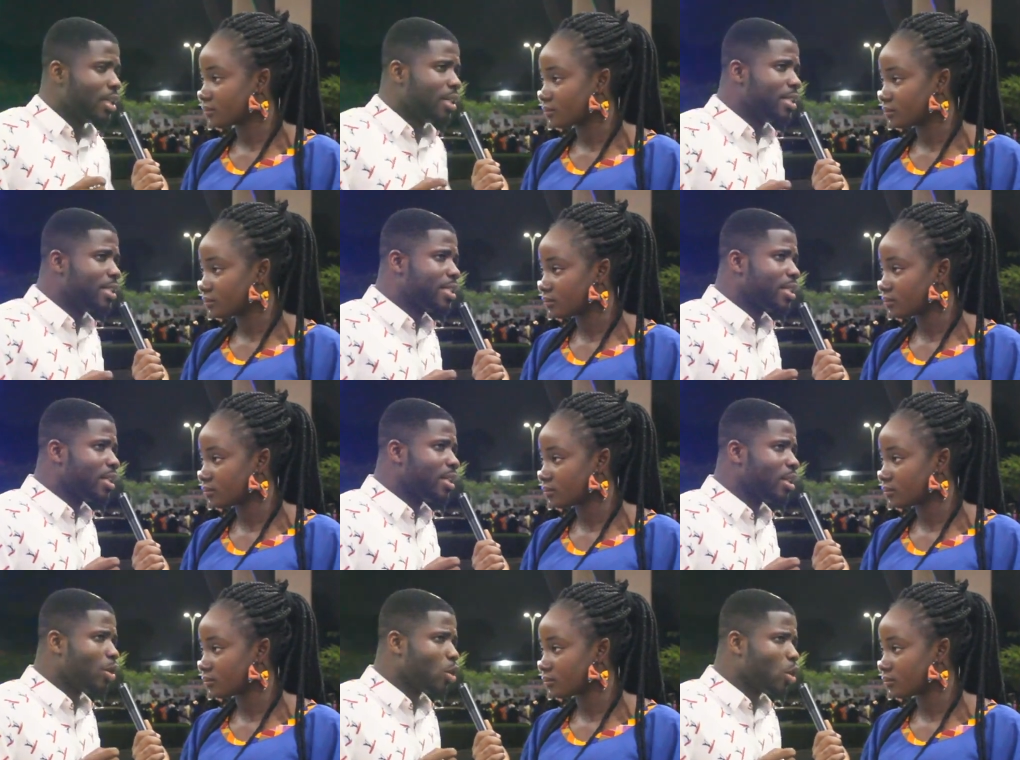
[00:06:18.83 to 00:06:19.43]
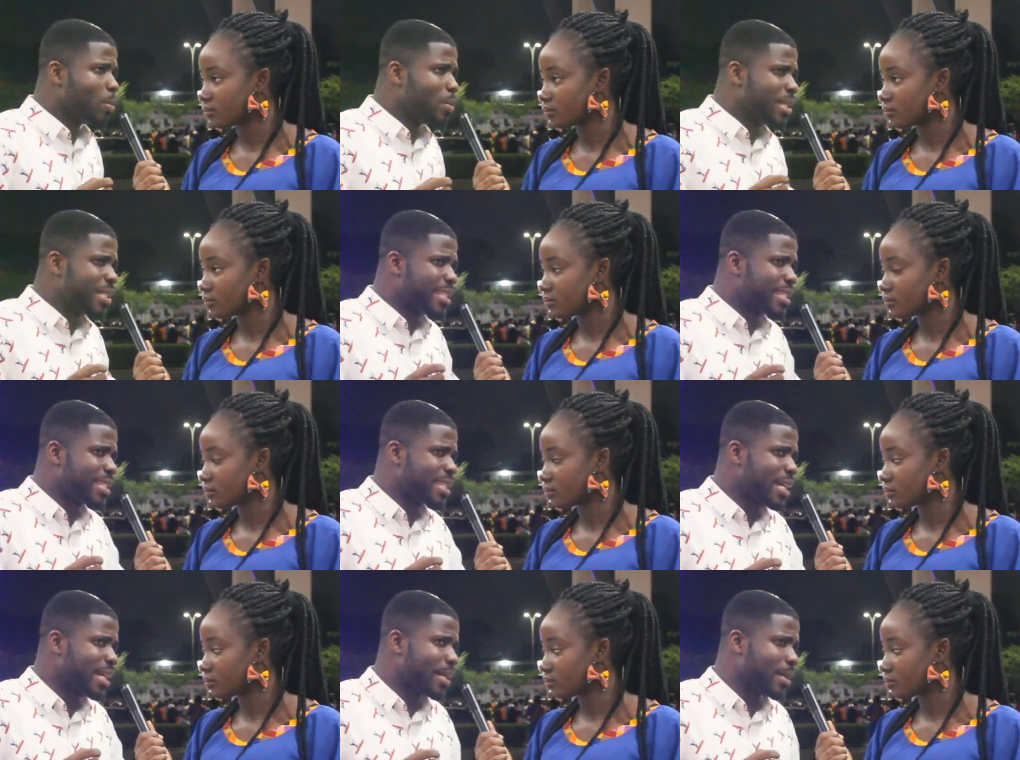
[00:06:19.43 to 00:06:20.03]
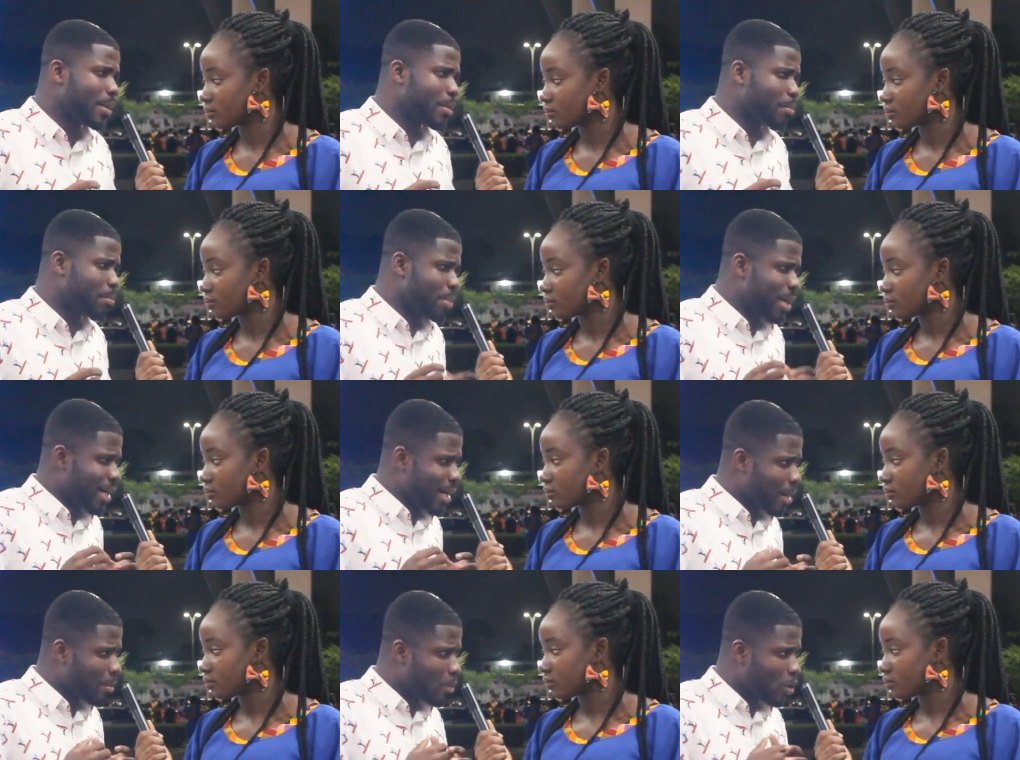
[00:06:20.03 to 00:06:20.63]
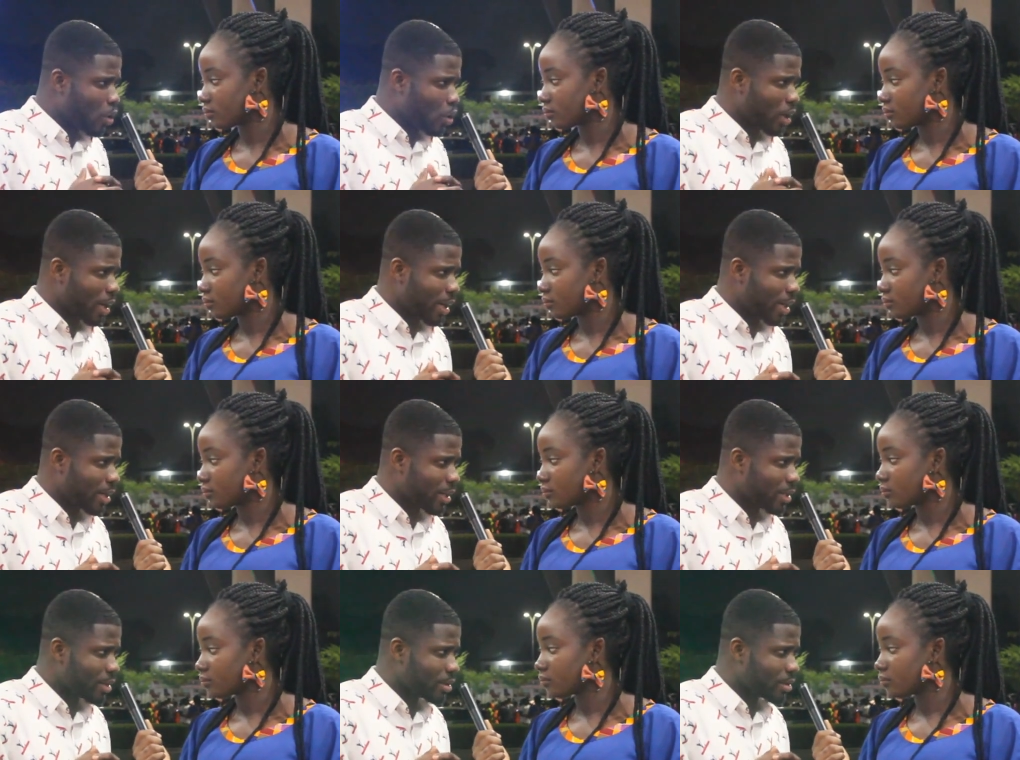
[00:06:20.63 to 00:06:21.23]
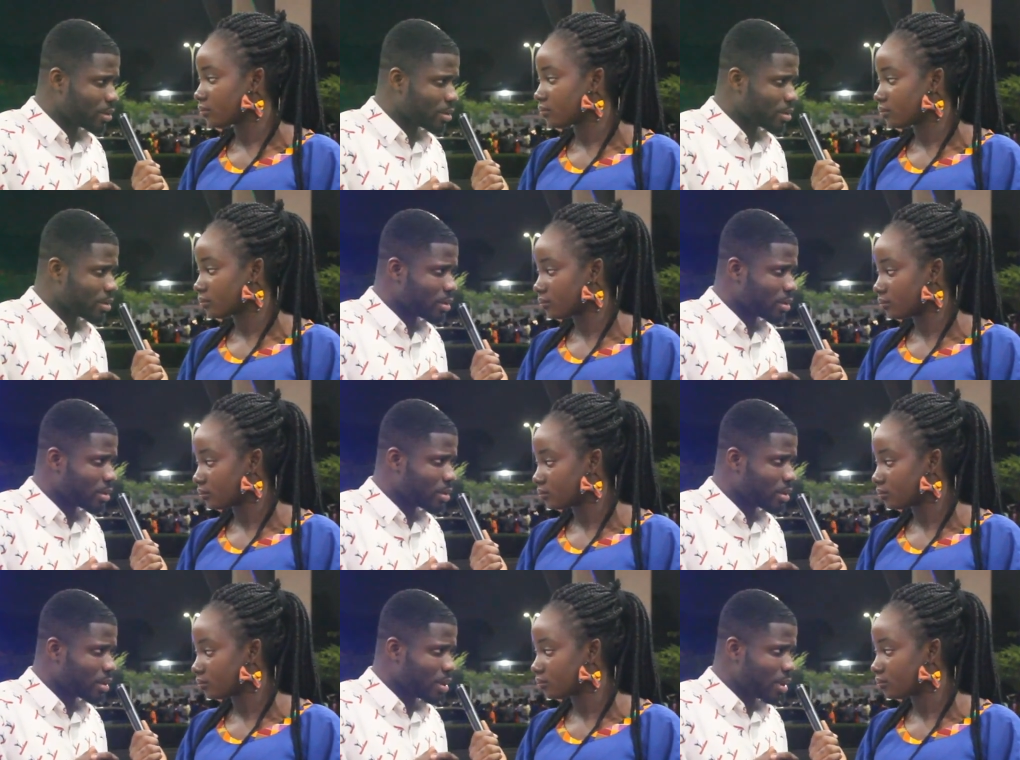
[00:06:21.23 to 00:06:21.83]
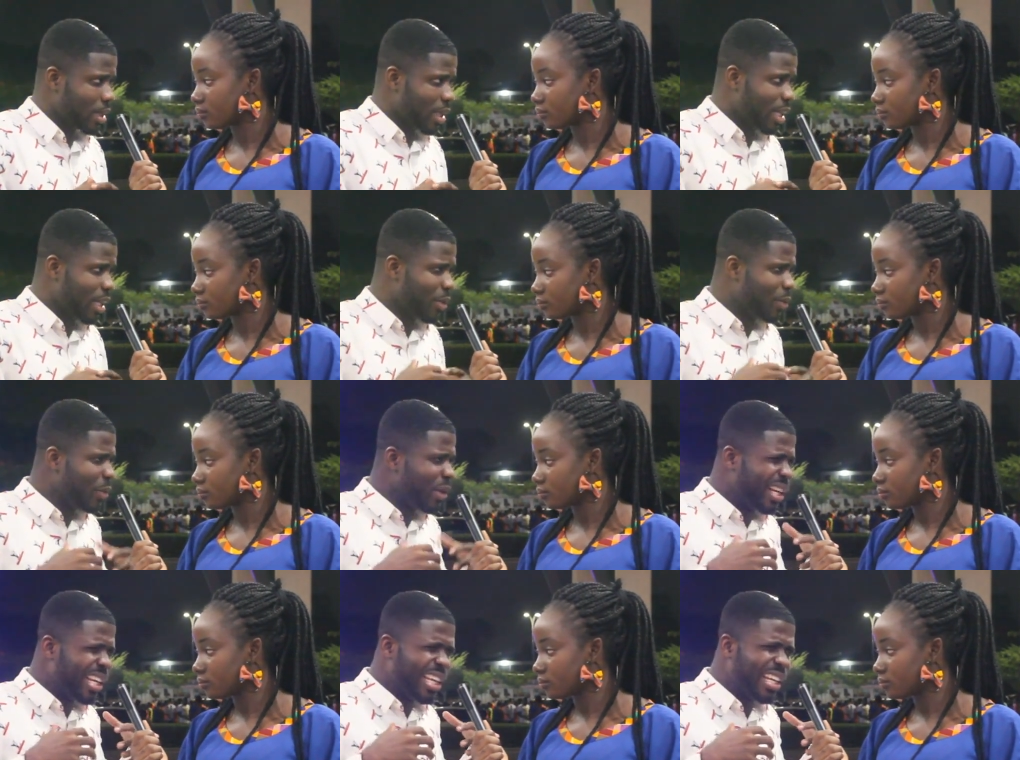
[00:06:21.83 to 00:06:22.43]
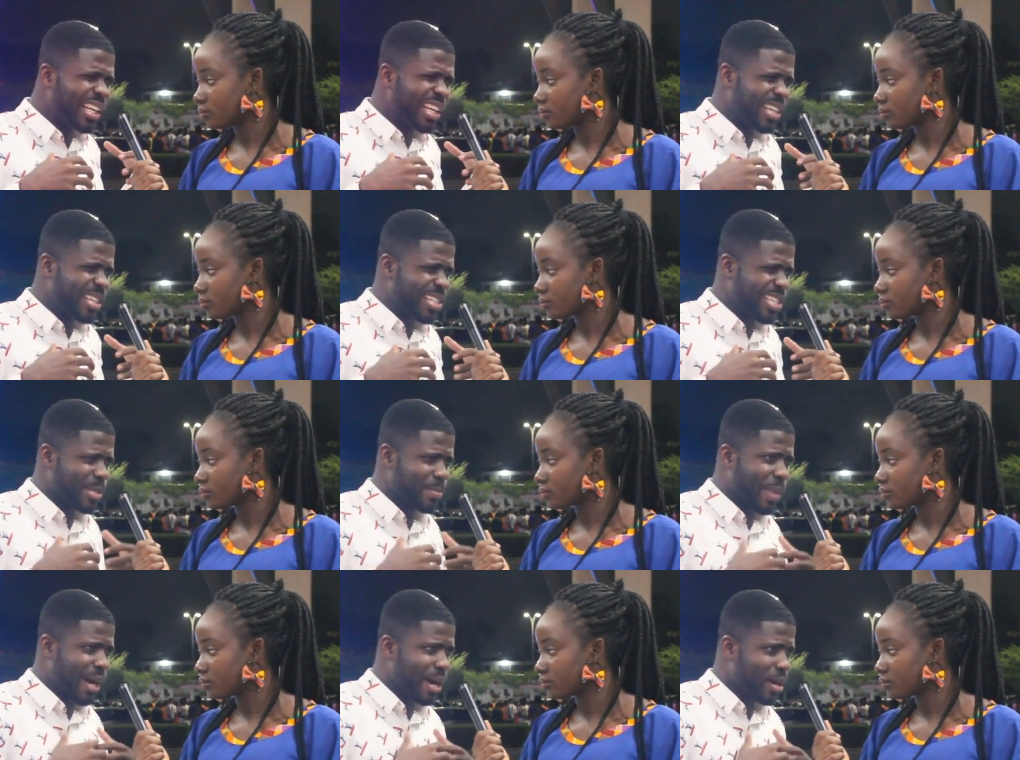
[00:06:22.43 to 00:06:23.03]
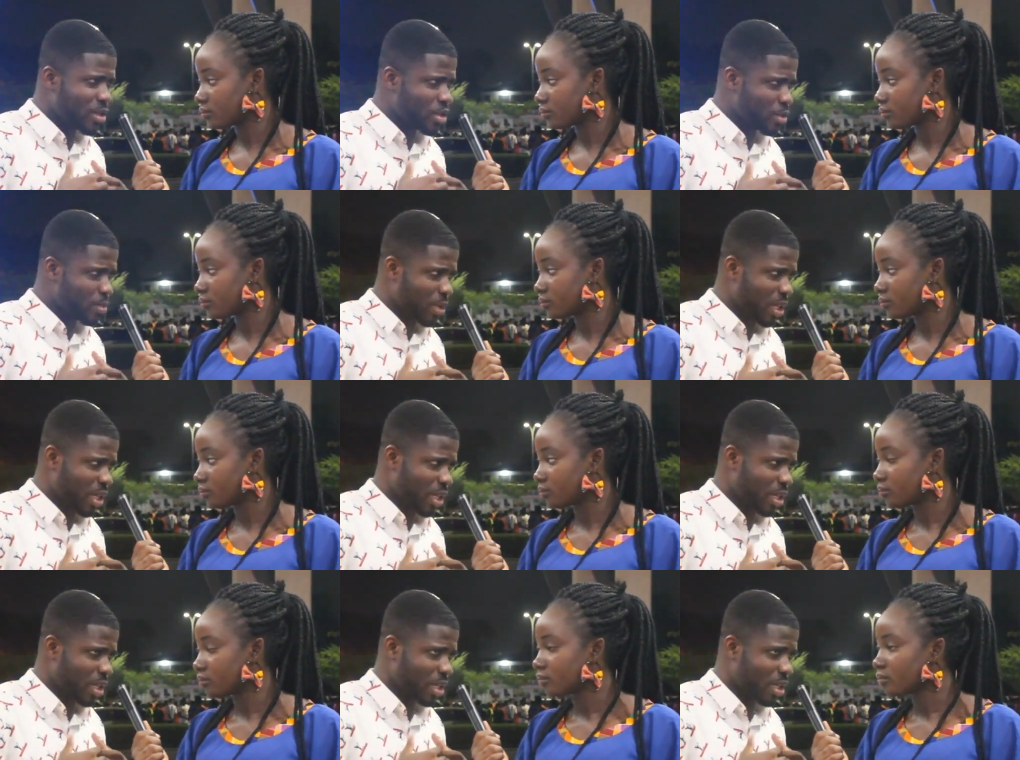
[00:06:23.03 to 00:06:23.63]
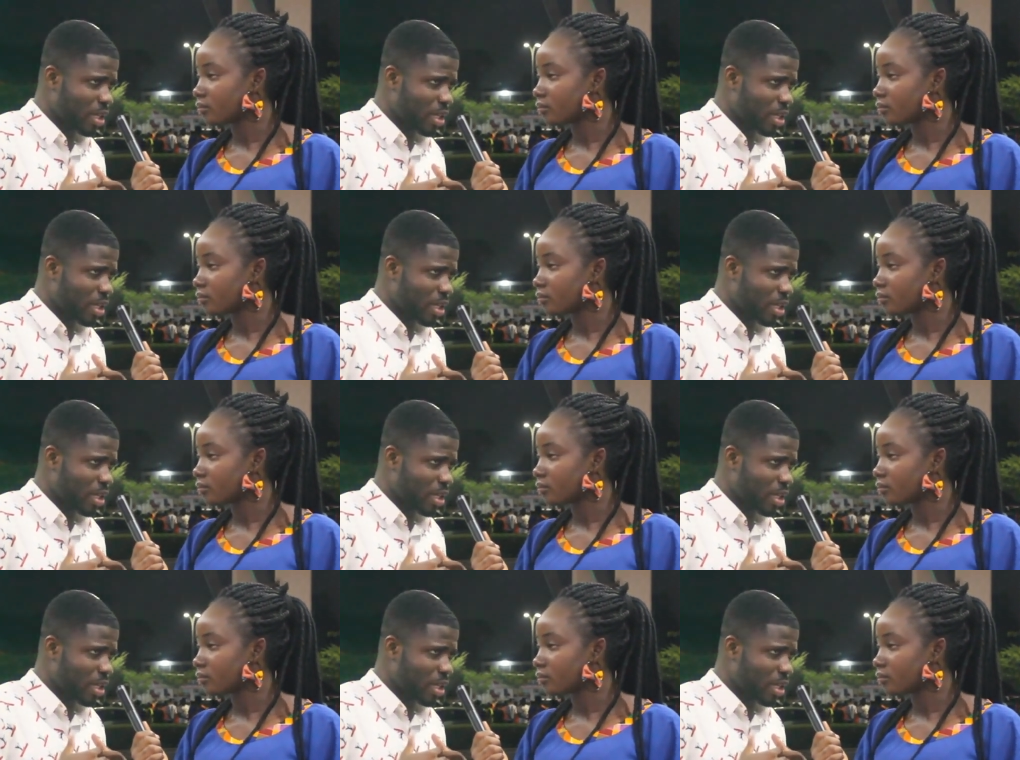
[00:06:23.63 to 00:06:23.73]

Speaker 1: And the Obiti said, Burna Boy, he really inspires me.